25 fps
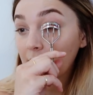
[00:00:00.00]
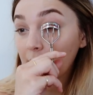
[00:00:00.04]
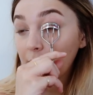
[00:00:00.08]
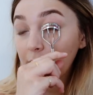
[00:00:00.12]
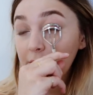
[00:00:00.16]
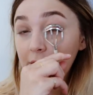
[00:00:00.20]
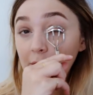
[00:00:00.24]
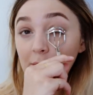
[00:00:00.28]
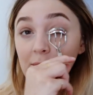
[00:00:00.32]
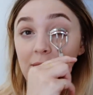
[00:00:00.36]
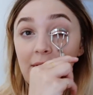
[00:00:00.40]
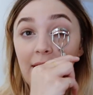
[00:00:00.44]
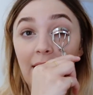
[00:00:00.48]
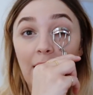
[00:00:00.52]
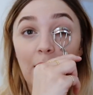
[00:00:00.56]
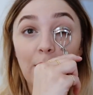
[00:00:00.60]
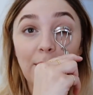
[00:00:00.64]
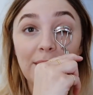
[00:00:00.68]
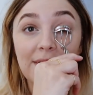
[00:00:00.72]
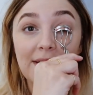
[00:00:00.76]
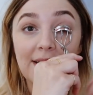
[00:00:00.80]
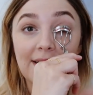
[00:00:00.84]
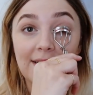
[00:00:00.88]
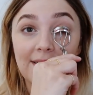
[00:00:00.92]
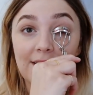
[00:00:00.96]
which I'm
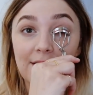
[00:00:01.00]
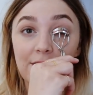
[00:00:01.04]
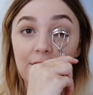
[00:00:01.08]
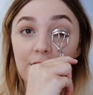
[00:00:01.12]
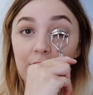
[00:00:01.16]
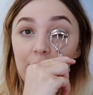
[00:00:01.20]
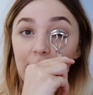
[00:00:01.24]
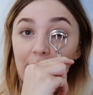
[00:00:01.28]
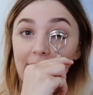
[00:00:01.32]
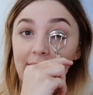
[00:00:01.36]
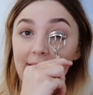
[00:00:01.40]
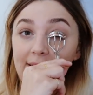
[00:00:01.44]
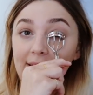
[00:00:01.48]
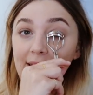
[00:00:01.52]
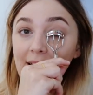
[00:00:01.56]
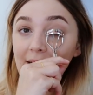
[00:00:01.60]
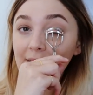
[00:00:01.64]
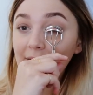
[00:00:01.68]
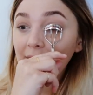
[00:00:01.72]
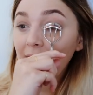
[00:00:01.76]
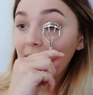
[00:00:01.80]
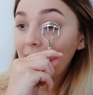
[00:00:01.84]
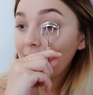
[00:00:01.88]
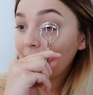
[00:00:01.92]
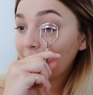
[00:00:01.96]
now addicted to, I
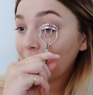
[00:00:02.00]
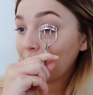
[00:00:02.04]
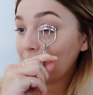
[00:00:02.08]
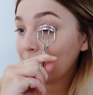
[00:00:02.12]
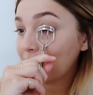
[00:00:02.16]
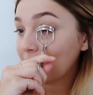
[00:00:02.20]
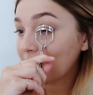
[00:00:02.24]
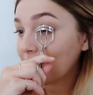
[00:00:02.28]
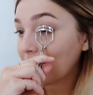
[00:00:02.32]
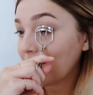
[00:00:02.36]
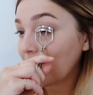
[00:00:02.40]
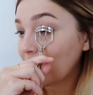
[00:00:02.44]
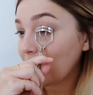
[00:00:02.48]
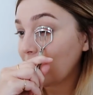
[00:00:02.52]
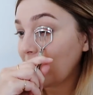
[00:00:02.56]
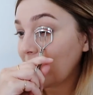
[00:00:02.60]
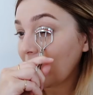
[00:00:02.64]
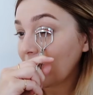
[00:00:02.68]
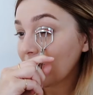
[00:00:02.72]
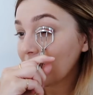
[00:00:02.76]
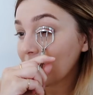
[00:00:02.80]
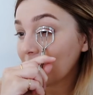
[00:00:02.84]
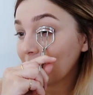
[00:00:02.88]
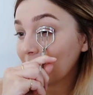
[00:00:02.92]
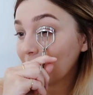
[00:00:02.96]
never ever used to curl my
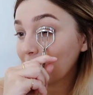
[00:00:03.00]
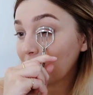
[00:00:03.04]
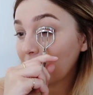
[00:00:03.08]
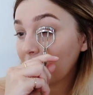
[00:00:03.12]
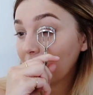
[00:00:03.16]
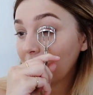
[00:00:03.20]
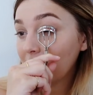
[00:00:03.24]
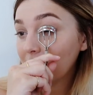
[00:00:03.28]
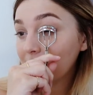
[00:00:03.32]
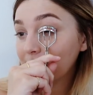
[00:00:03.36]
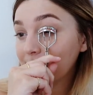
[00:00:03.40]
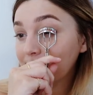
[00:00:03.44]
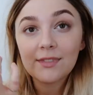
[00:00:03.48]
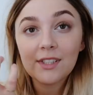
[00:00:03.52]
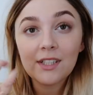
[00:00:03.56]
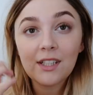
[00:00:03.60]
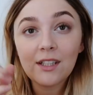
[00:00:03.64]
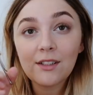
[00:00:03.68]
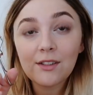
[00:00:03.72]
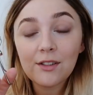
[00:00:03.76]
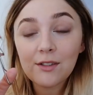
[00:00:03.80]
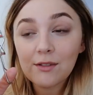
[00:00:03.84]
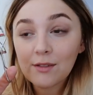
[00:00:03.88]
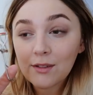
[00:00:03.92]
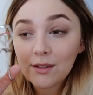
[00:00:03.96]
lashes, but
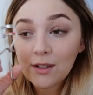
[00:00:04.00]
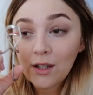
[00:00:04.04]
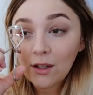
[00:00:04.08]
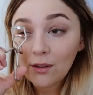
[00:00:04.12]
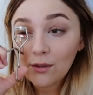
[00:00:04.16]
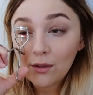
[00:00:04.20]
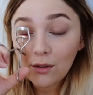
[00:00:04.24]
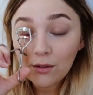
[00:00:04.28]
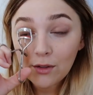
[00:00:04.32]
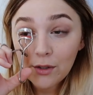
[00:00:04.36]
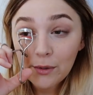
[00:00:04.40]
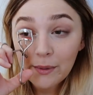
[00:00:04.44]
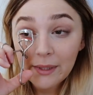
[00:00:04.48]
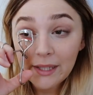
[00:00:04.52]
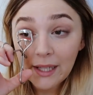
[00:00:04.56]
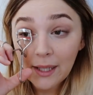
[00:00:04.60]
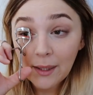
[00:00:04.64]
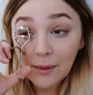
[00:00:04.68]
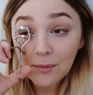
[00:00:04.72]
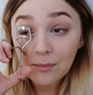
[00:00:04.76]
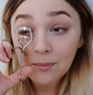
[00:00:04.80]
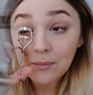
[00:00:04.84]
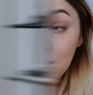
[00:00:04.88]
can't not do it now.